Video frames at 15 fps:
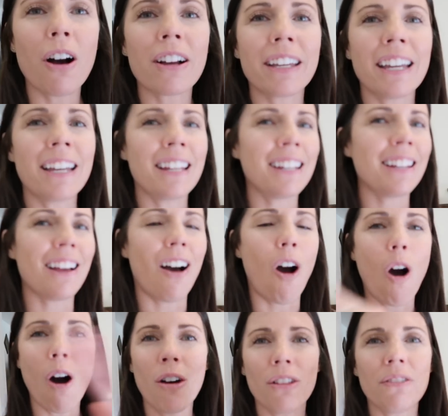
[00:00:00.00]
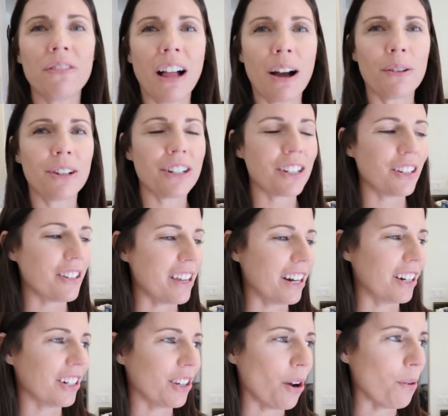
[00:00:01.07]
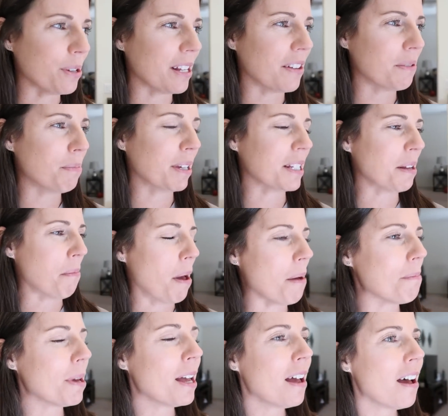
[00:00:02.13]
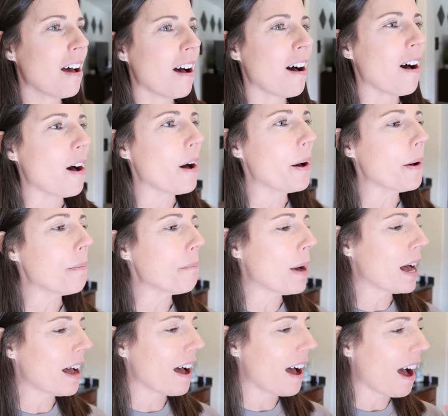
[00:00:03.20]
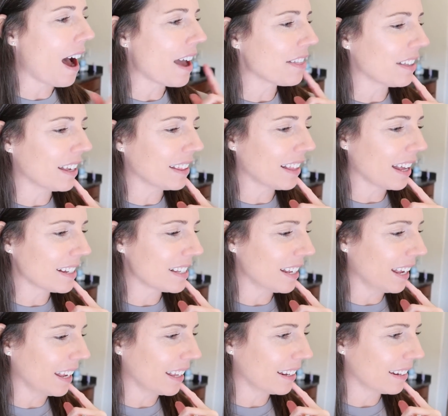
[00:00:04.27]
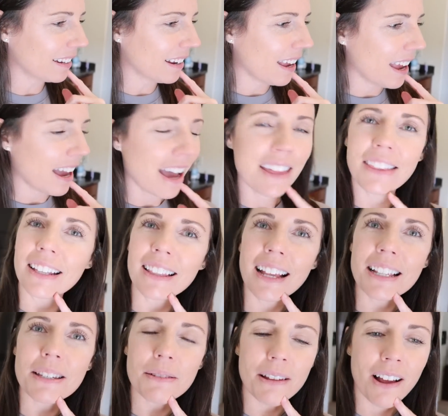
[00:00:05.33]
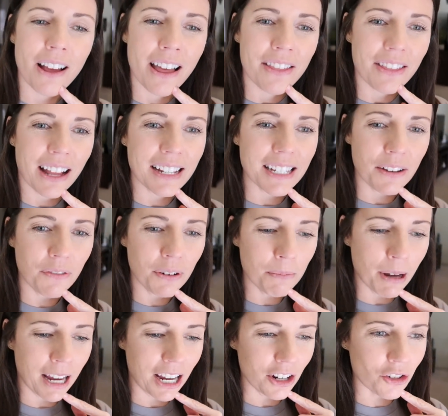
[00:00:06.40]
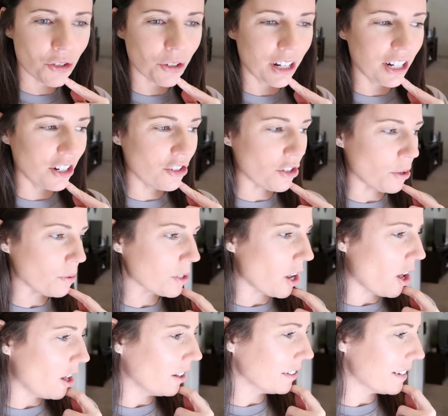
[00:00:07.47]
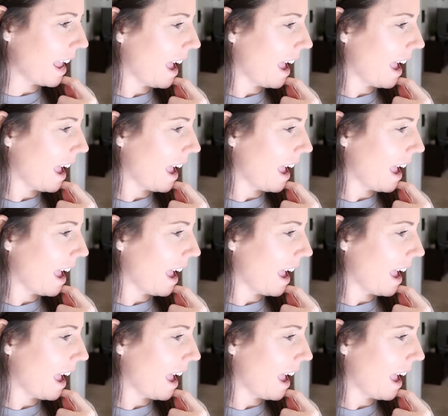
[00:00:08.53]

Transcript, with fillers: walk in. All the flowers are there. You always have to pick some up. Um, I think that's it. I think that's that's it for my Trader Joe's haul.